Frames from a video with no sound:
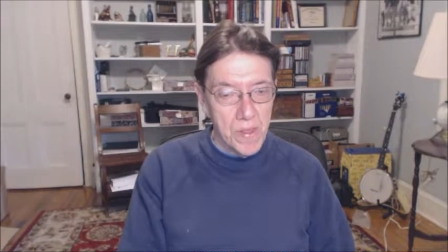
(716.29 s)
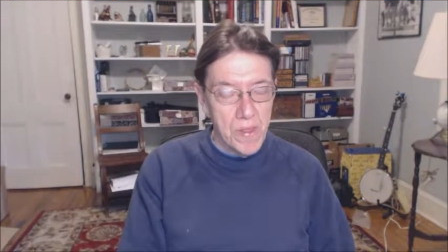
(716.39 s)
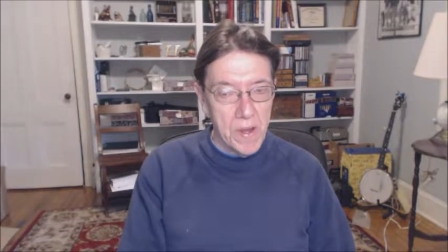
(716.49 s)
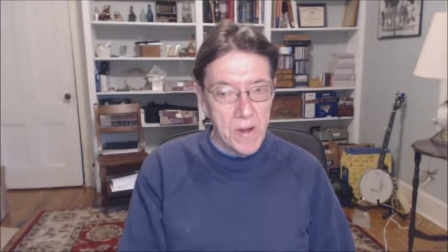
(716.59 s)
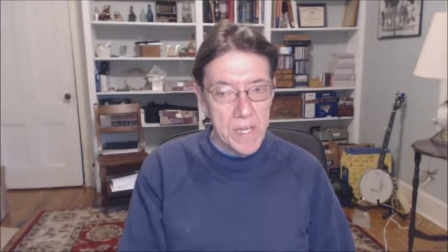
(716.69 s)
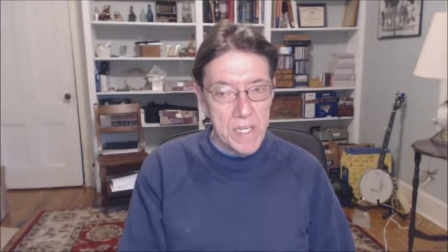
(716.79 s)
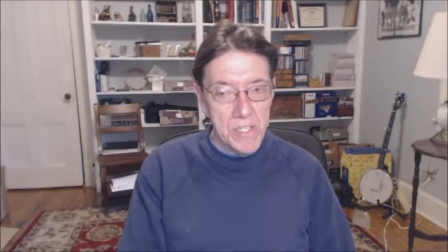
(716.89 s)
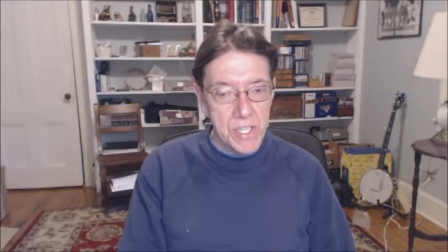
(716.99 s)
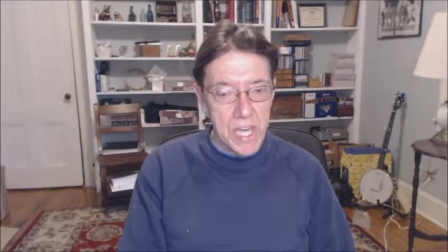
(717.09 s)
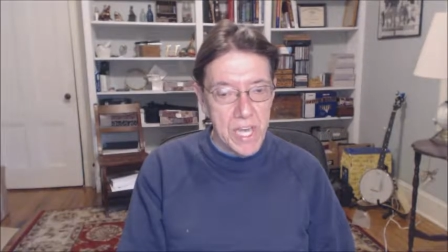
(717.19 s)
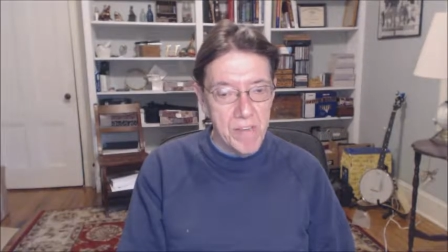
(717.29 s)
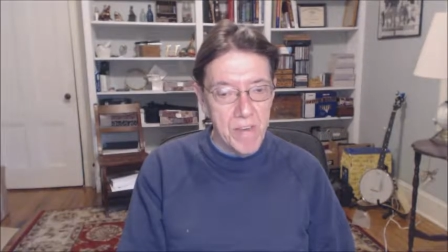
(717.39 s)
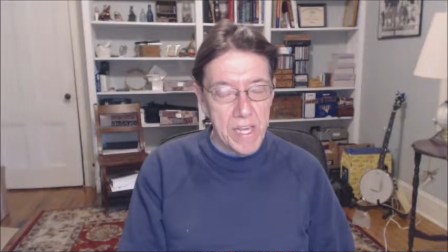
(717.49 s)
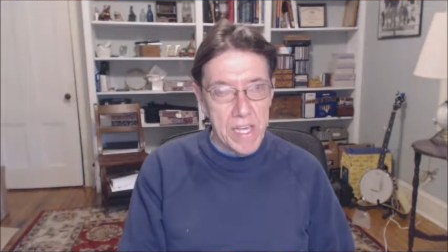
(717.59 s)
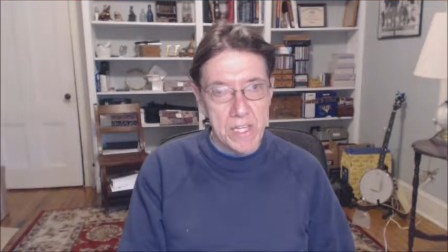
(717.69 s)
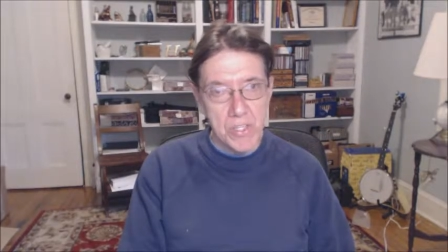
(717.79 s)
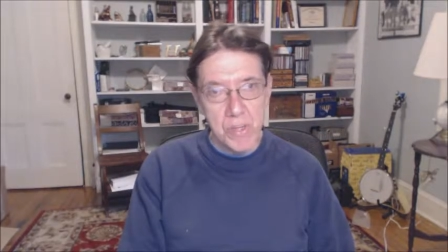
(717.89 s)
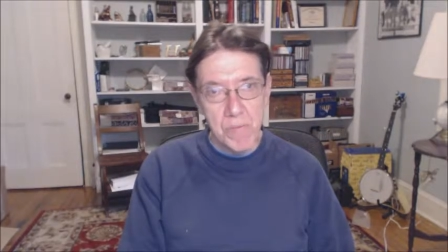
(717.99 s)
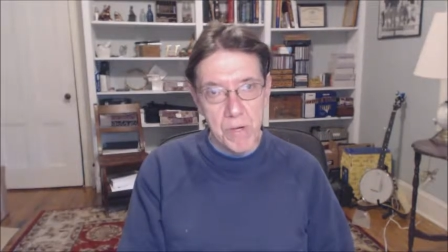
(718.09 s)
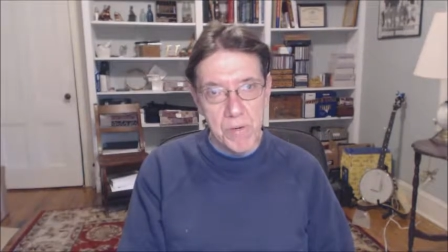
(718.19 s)
There is a
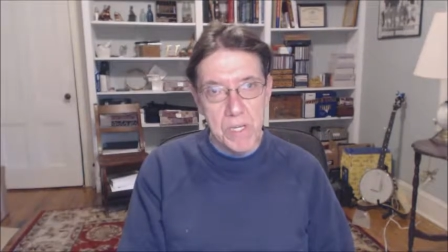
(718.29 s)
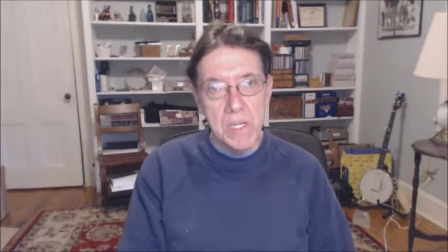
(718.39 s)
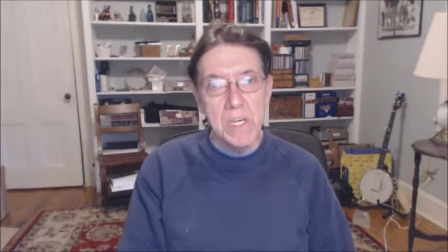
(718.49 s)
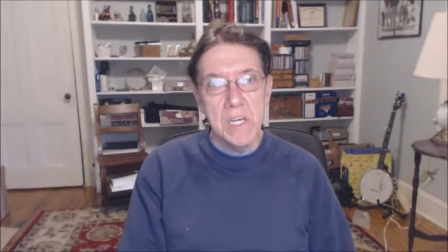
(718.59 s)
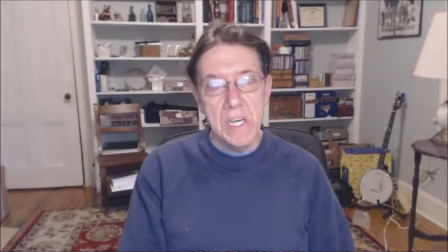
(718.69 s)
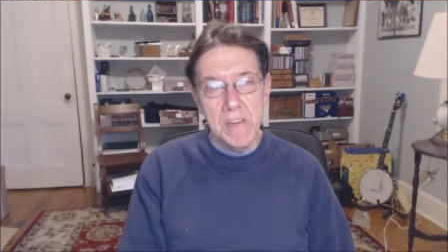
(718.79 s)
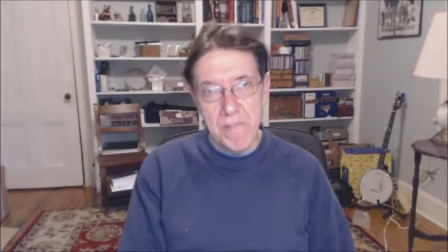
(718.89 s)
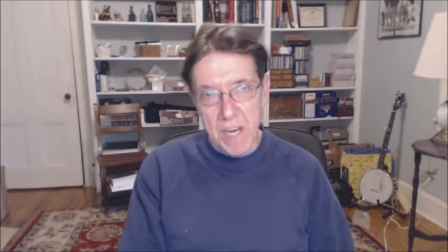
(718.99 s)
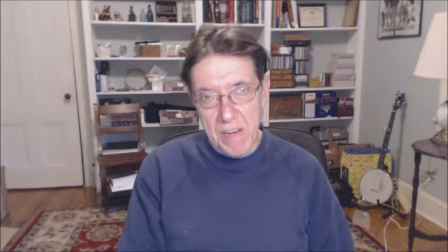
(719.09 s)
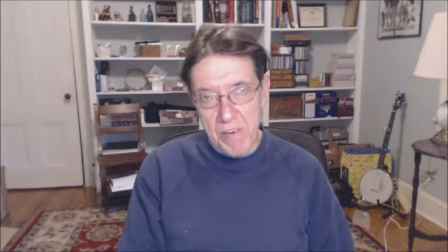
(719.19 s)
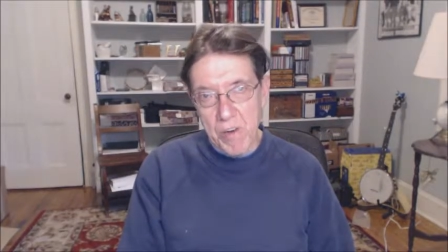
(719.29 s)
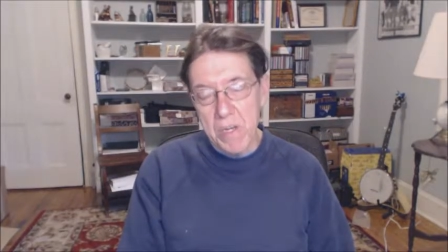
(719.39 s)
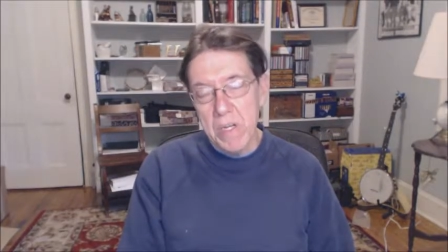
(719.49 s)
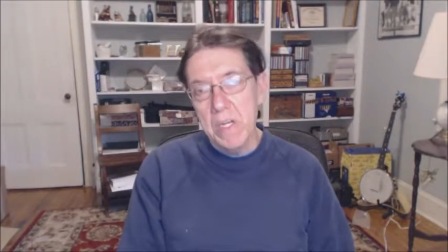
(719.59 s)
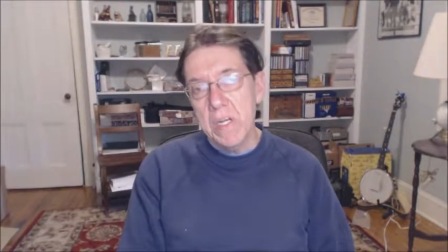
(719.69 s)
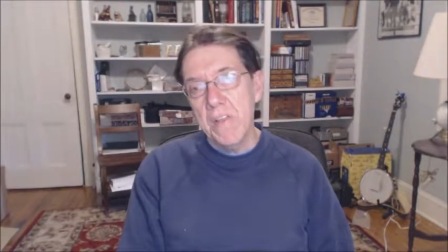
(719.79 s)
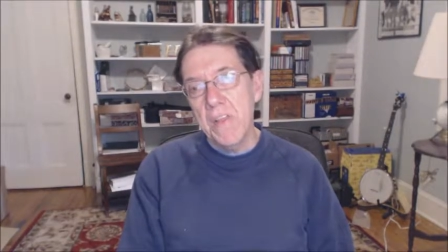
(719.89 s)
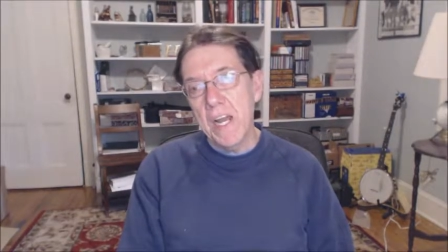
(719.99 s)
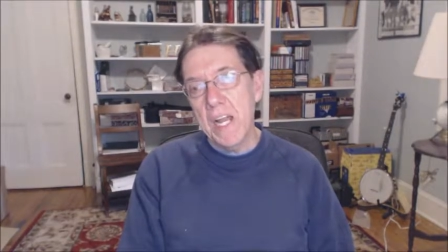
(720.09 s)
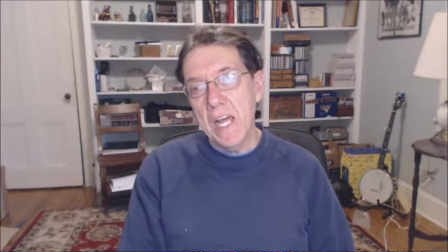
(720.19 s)
vacation mode in Fiverr
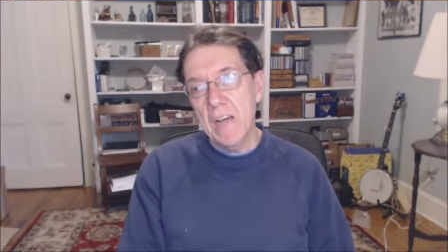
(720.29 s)
that